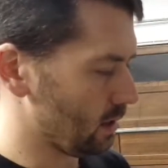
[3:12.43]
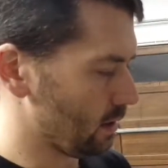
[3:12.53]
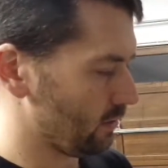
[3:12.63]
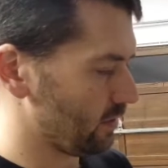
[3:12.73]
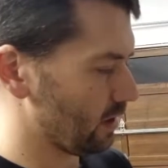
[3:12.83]

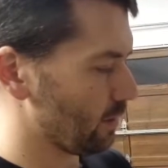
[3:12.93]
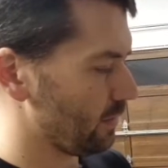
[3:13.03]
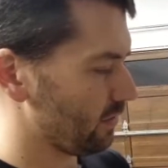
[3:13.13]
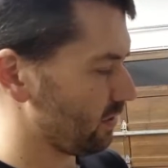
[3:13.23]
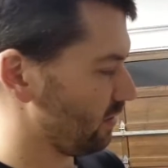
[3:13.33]
So they come in
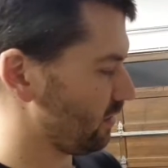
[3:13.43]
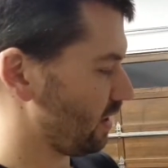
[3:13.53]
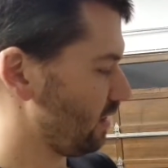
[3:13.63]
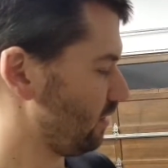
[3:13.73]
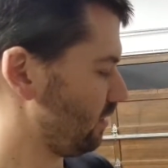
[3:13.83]
this nice
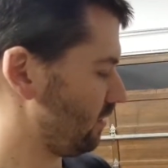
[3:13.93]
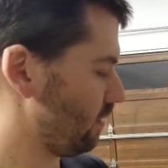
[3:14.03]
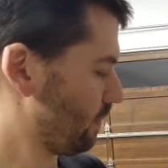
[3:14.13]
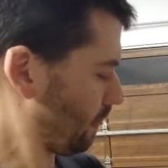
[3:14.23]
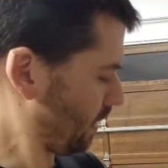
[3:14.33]
case,
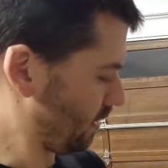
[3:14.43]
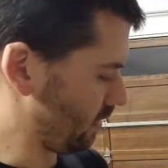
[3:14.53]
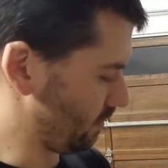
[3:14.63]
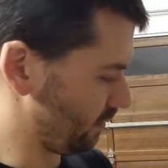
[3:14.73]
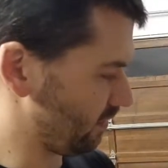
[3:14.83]

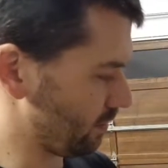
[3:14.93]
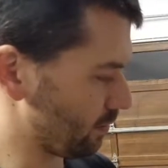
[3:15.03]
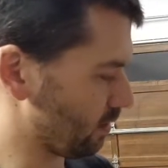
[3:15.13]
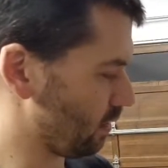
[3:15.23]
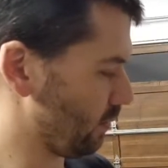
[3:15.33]

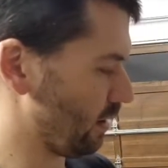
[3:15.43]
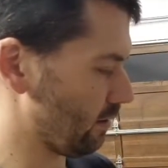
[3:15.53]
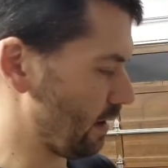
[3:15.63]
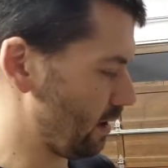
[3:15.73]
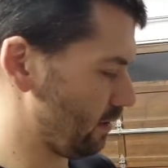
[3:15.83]
zipper all the way
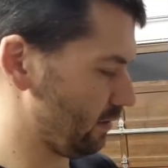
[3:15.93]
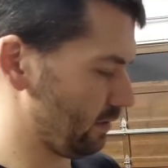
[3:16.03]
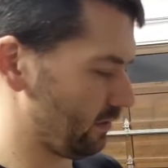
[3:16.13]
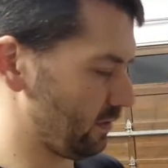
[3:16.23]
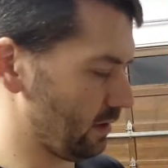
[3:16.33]
around.
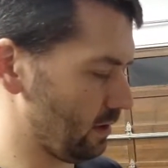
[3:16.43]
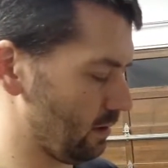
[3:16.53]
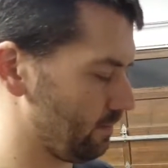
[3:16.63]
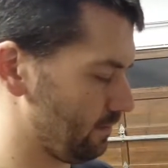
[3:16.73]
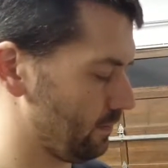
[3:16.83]
It's
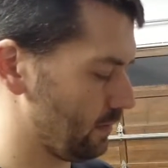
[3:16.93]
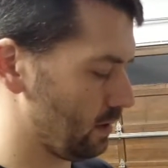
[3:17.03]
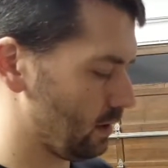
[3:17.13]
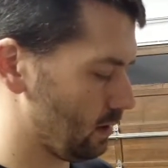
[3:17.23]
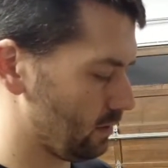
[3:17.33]

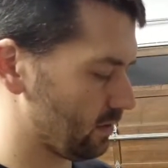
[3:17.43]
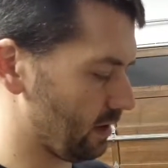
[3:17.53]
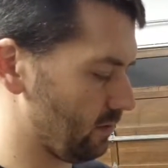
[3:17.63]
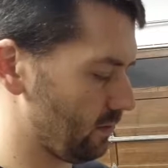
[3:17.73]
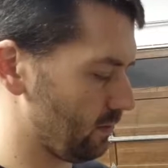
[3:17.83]

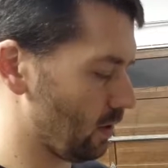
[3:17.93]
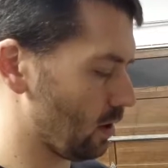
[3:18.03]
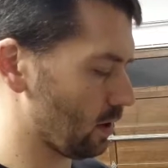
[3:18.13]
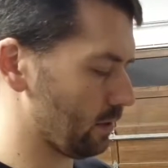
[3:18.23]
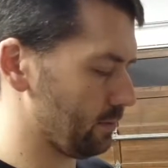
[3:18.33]
kind of
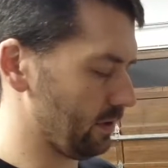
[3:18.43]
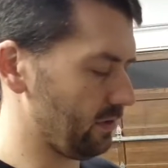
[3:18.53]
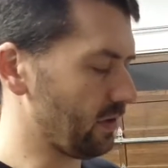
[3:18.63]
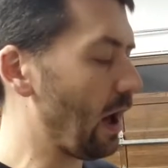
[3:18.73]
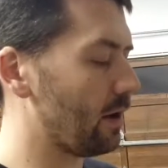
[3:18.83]
hard but
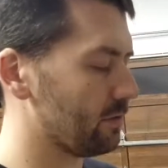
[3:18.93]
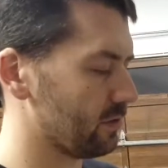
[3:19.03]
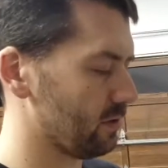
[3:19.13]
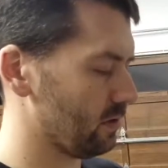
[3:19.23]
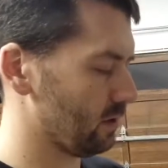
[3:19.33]

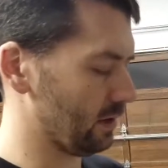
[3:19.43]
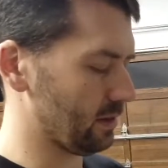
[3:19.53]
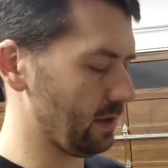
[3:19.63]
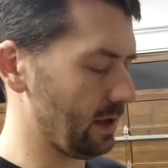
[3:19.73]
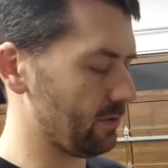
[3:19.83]
soft, like
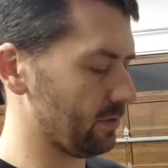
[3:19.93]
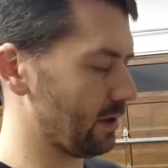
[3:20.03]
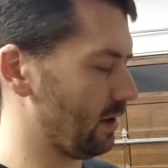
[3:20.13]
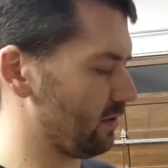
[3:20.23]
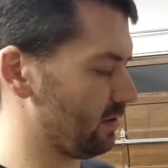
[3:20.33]
the headphone
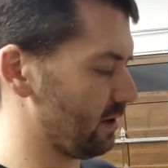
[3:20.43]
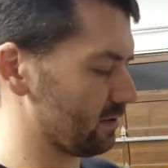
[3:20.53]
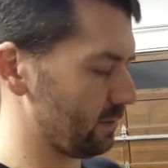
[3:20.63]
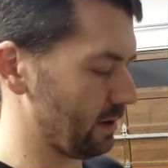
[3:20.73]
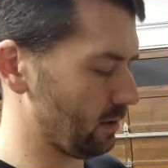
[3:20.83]
case I
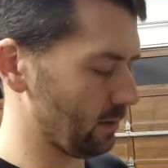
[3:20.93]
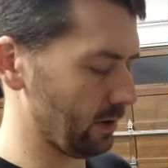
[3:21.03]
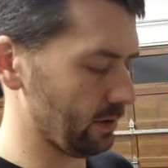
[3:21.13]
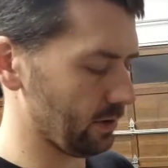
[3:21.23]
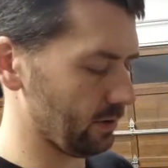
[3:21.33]
talked about, where
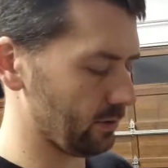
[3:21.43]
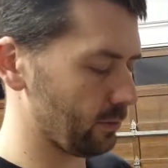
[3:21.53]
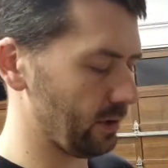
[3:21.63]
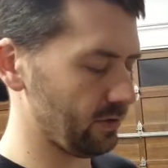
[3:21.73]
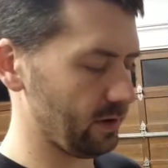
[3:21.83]
you can
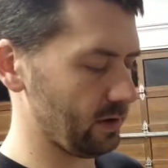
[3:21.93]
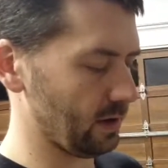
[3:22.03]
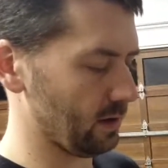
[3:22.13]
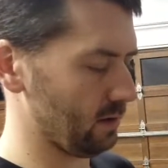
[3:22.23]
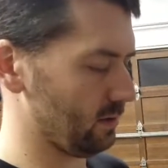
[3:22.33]
squeeze it and I
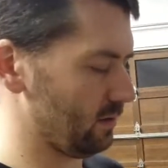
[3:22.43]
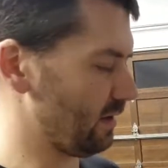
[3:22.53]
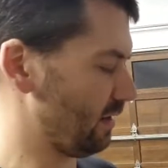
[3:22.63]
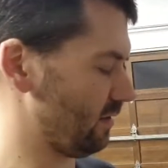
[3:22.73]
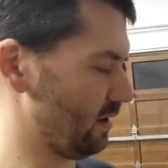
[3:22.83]
can
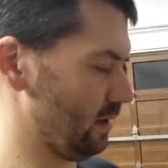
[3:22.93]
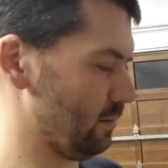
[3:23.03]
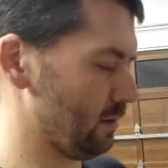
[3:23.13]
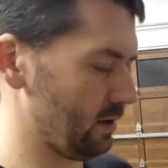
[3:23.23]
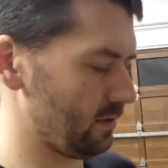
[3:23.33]
dent it
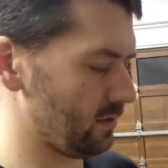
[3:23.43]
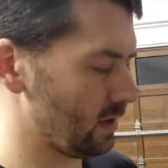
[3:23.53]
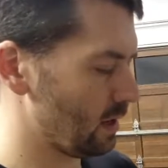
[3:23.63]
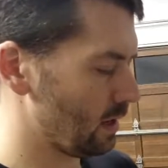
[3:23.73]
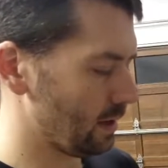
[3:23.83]
in, but it's
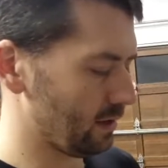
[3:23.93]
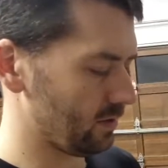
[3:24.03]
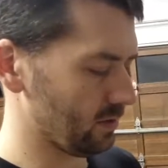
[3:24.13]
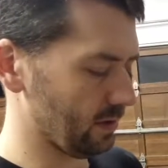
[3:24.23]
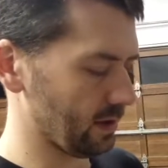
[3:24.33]

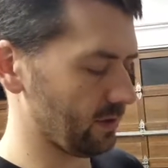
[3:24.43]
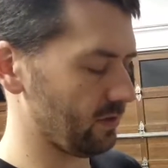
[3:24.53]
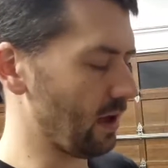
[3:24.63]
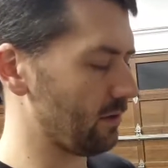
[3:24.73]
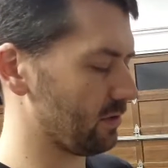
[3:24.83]
still like a
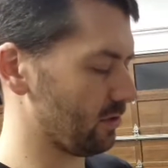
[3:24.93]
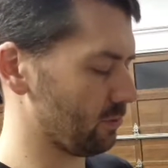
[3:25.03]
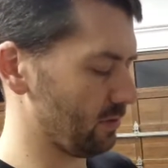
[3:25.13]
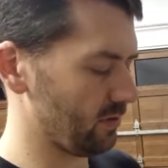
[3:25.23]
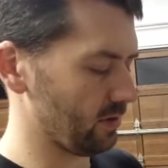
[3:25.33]
soft
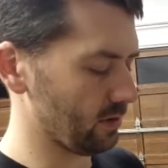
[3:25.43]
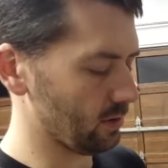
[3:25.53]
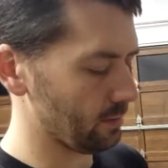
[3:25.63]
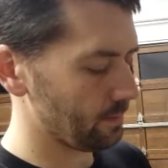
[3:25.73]
touch material.